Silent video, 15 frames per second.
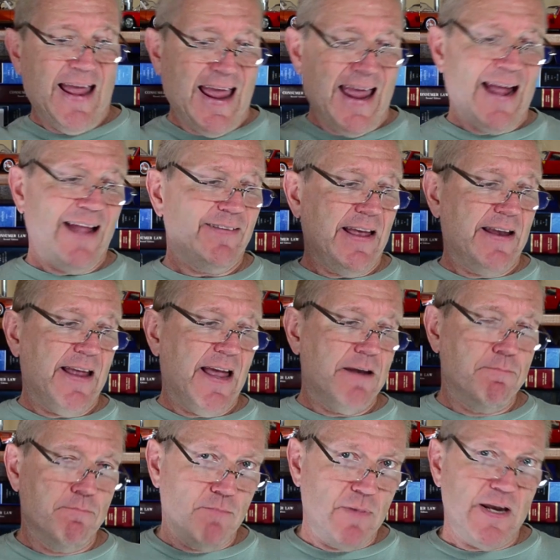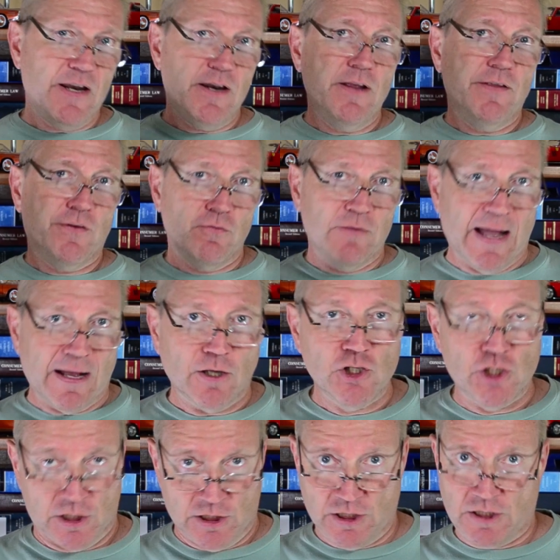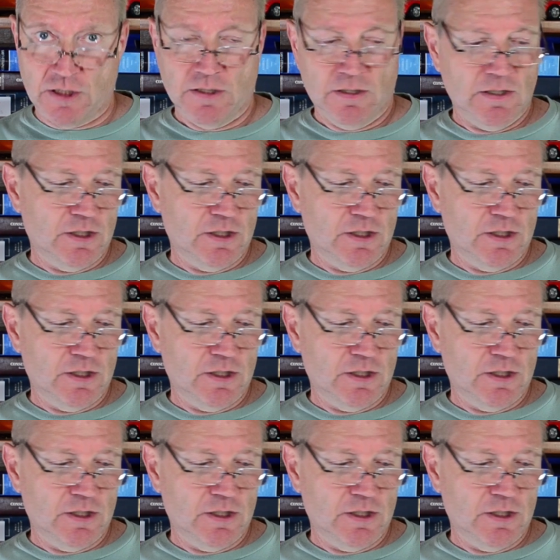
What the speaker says: and had admitted to negligence.